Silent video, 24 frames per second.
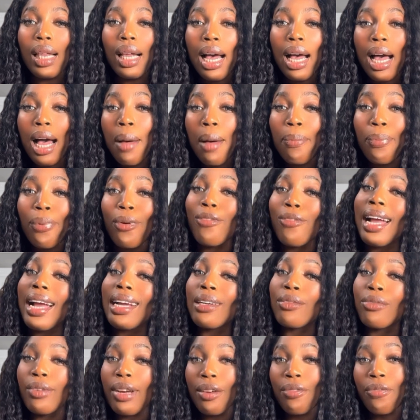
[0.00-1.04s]
provide
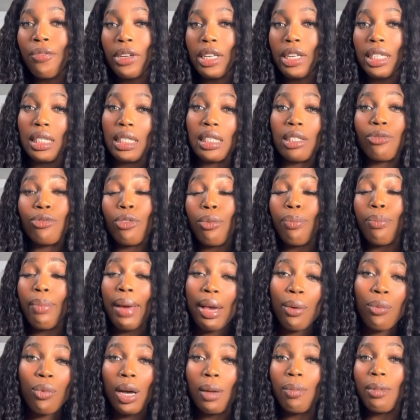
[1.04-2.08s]
references from my
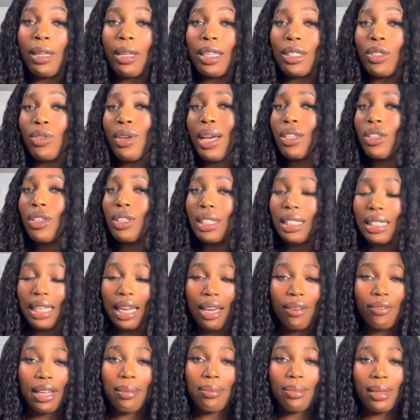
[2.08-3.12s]
workplace." So I just gave
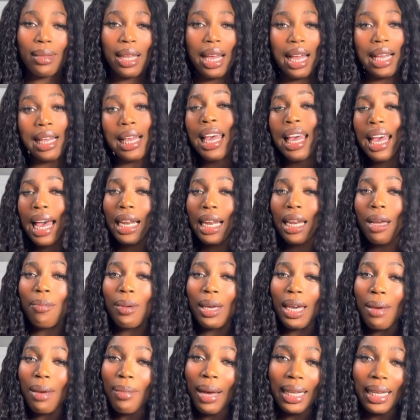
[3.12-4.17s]
them that, and I became
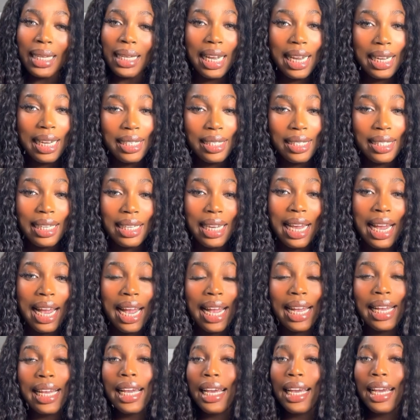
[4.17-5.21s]
an HCA
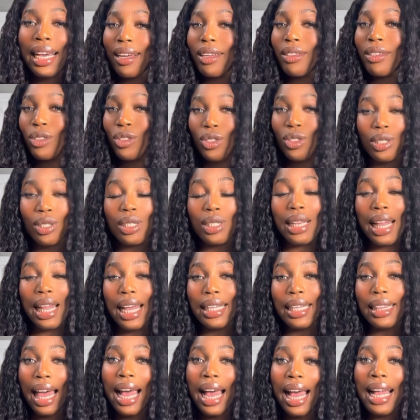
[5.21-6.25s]
just like
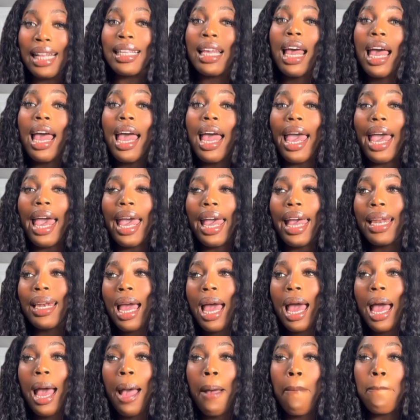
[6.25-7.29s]
that.
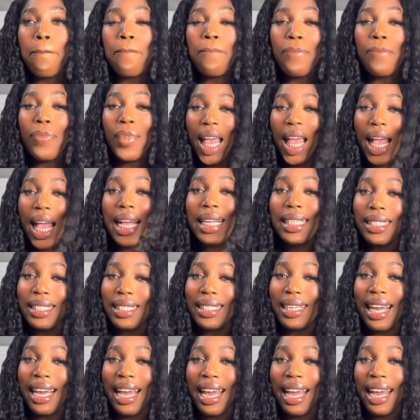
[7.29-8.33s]
And
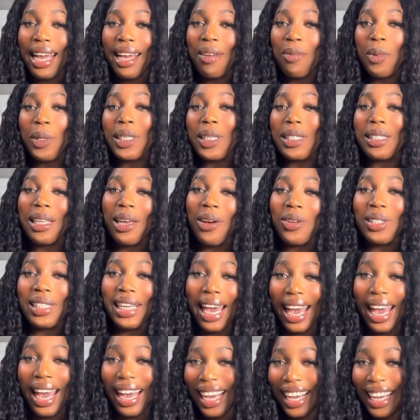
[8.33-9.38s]
HCA, which is healthcare
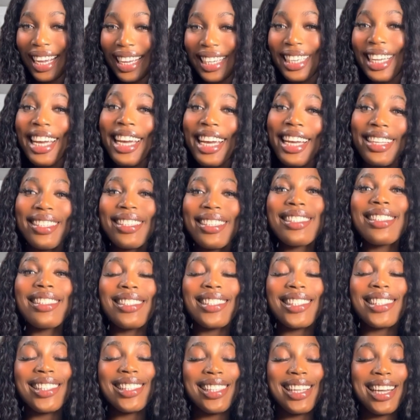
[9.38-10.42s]
aide, in this
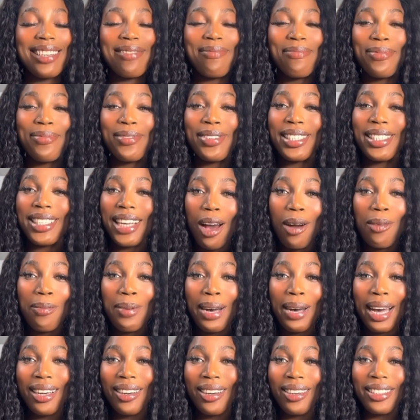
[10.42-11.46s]
Lethbridge,
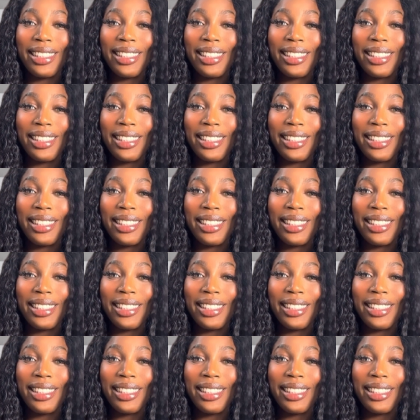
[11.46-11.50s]
Alberta,